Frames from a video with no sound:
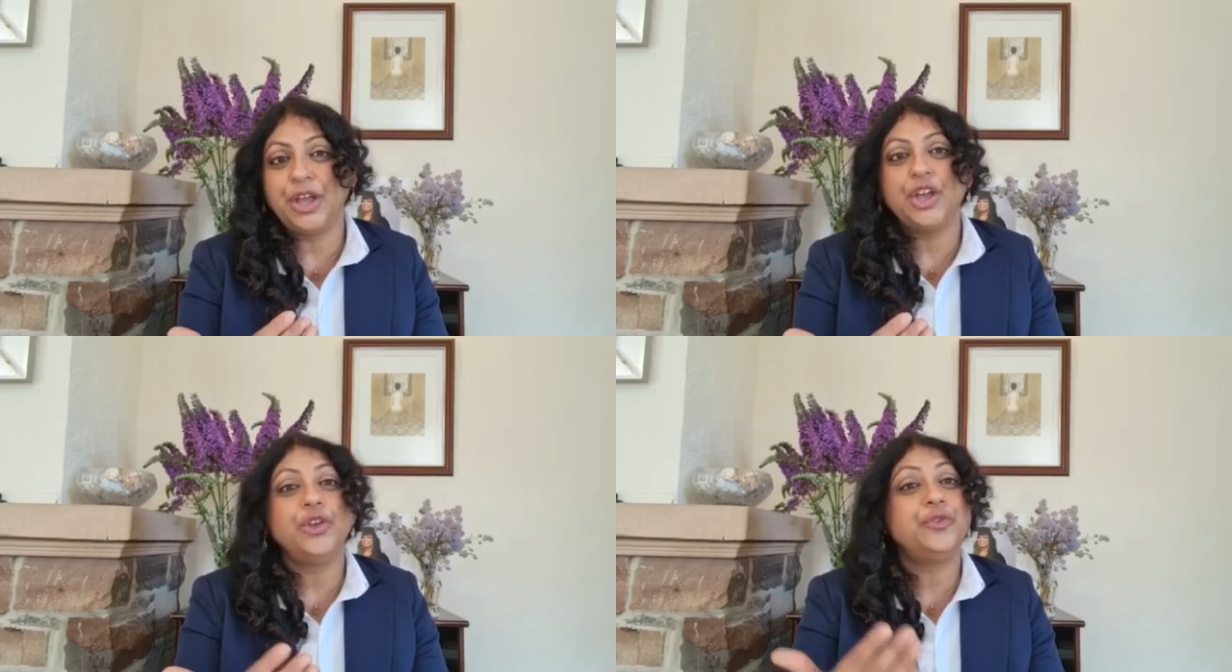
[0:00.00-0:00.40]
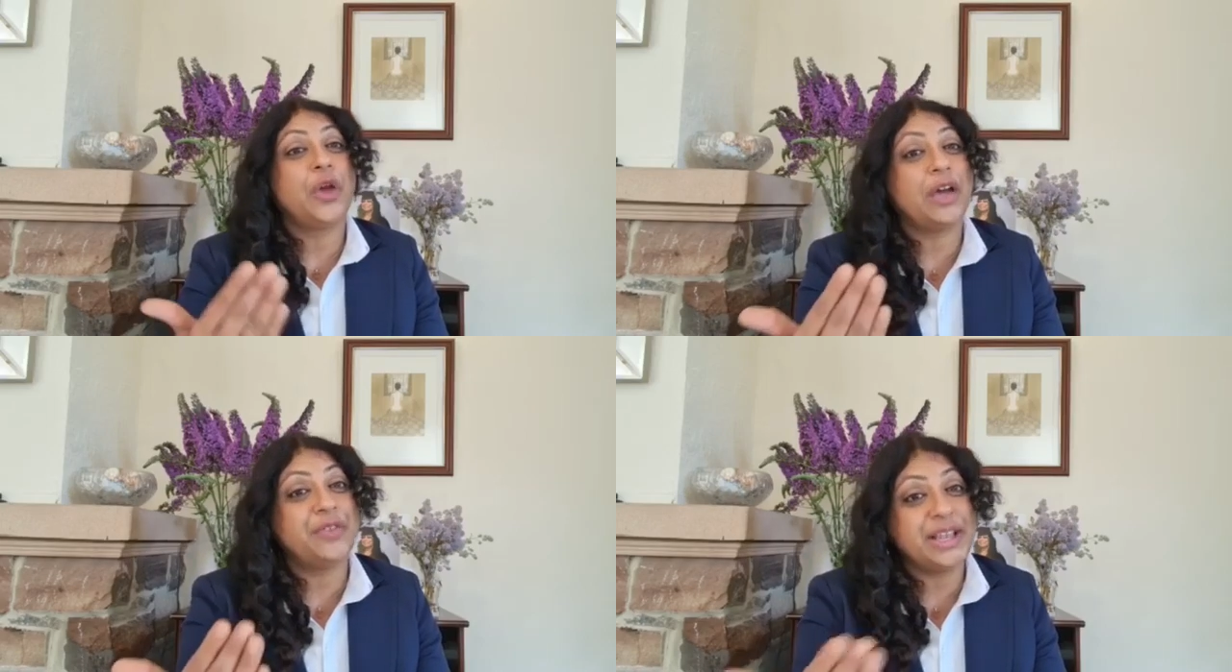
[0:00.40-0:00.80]
if you
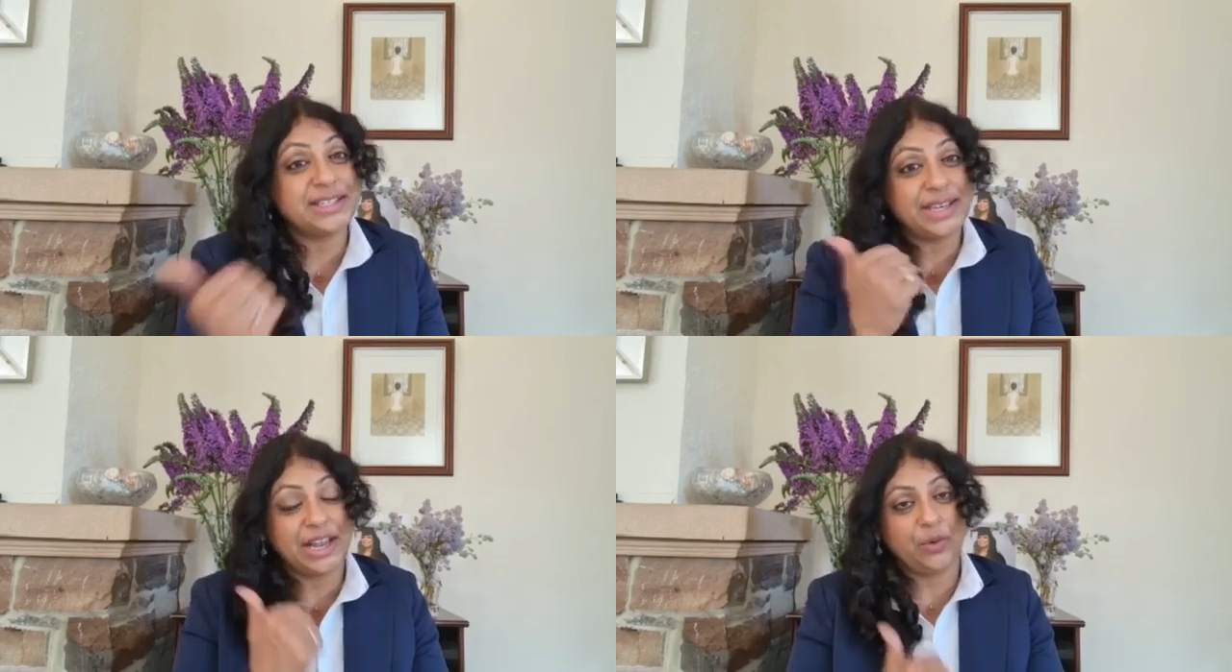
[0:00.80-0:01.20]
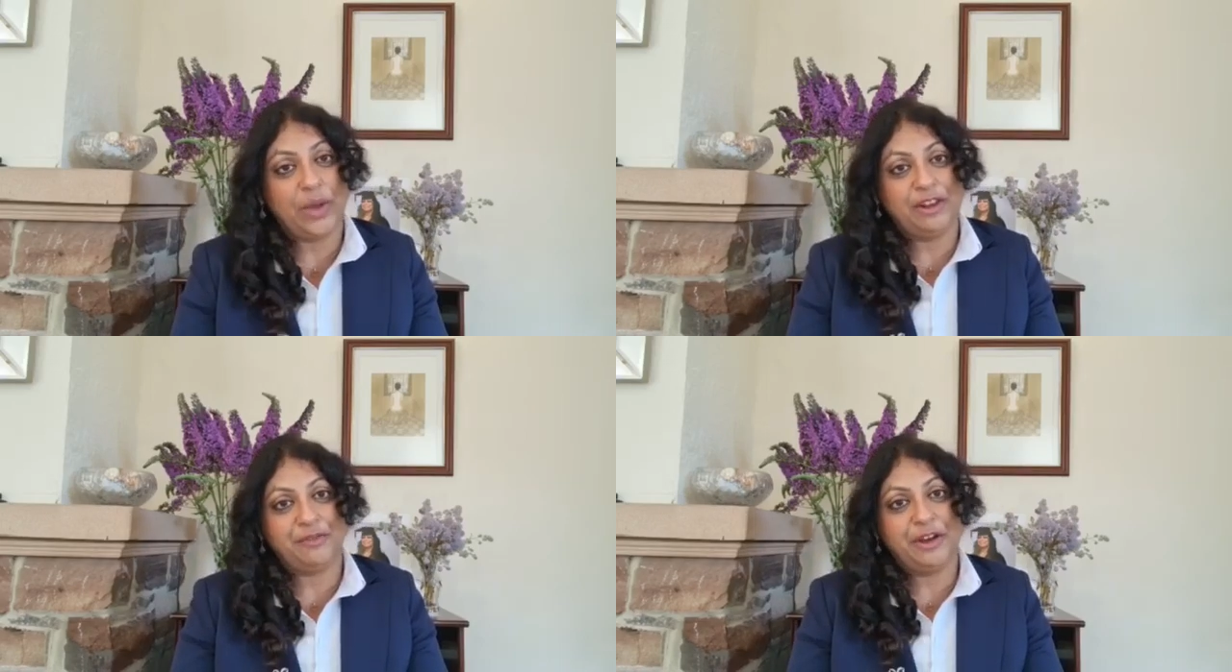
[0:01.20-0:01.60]
have recently
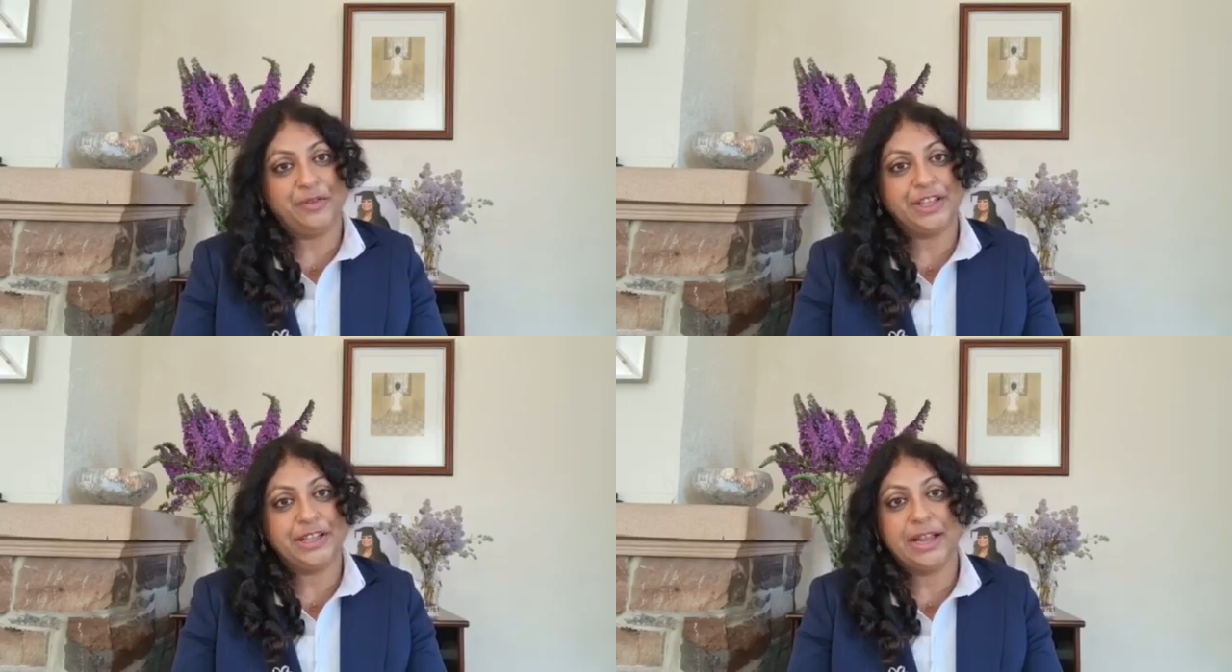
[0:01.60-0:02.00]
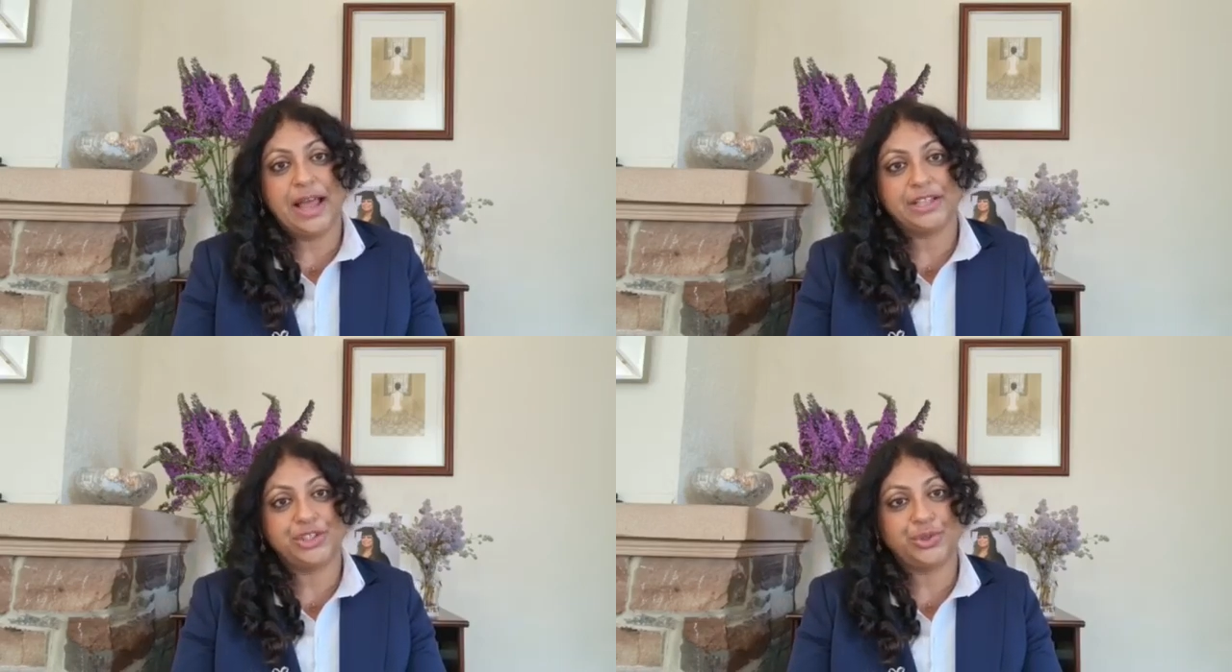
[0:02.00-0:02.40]
qualified within the
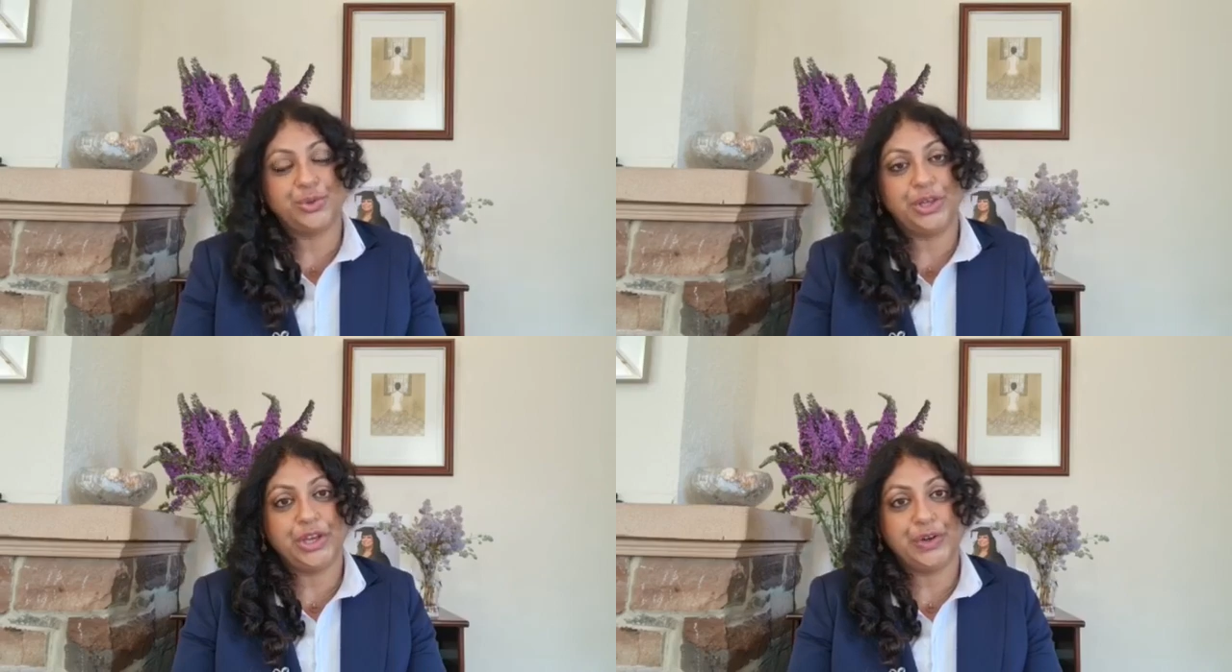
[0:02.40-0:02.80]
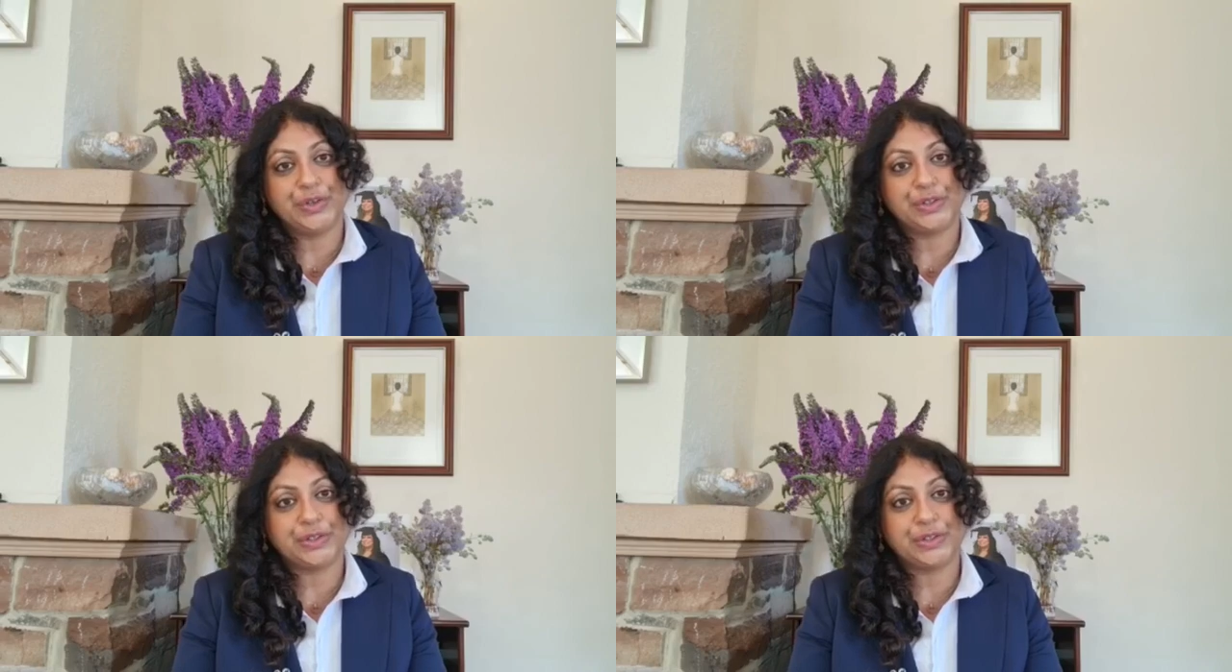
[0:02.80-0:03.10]
last 2 years,